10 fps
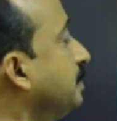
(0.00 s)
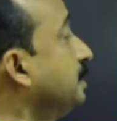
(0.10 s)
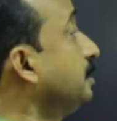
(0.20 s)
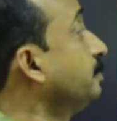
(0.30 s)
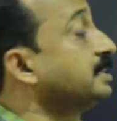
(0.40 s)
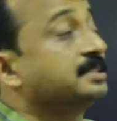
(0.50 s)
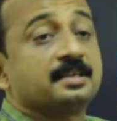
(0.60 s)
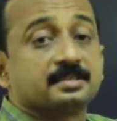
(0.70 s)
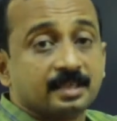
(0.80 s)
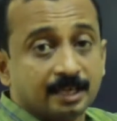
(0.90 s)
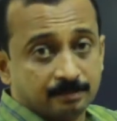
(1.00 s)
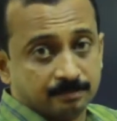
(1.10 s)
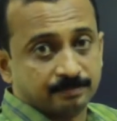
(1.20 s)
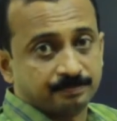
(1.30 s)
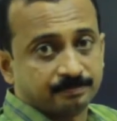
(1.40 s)
but the images are
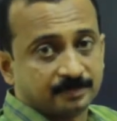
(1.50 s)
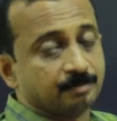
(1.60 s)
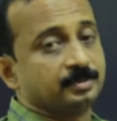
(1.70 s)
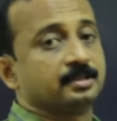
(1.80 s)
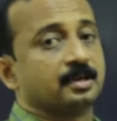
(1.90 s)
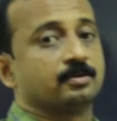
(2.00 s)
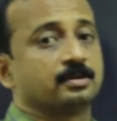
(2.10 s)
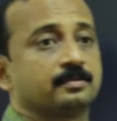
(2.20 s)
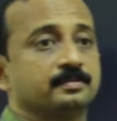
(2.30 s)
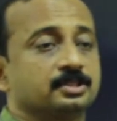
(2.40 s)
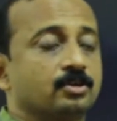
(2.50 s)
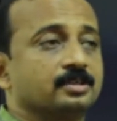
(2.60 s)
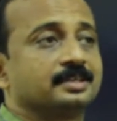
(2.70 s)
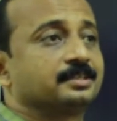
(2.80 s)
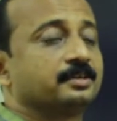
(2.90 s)
same. That means our which
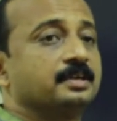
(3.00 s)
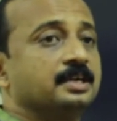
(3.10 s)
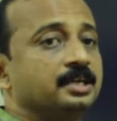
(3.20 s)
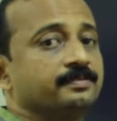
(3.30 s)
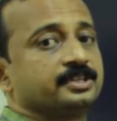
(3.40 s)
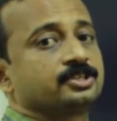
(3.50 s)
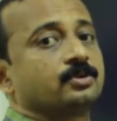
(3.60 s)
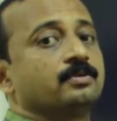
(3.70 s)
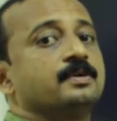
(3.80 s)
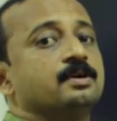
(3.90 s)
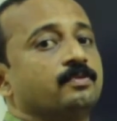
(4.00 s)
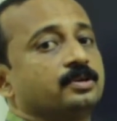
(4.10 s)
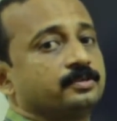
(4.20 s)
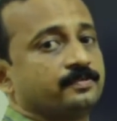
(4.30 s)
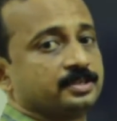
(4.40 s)
contradict the definition of
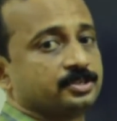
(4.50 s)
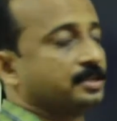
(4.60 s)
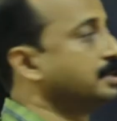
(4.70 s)
1 1 function.